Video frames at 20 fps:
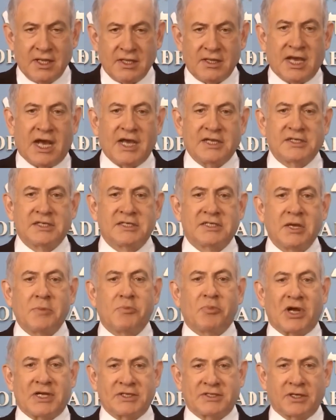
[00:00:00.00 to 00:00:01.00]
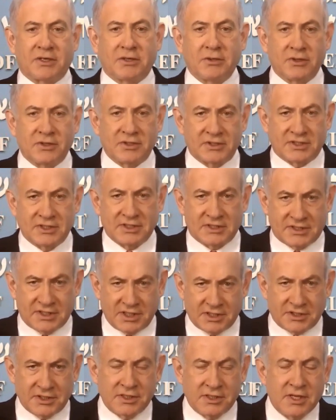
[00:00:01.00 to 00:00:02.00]
The ICC prosecutor's
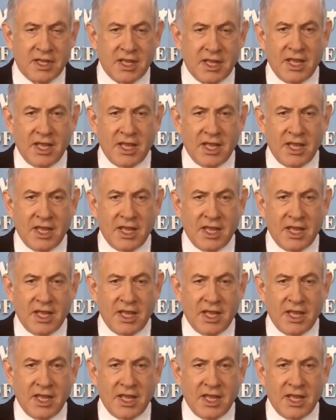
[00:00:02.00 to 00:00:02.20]
decision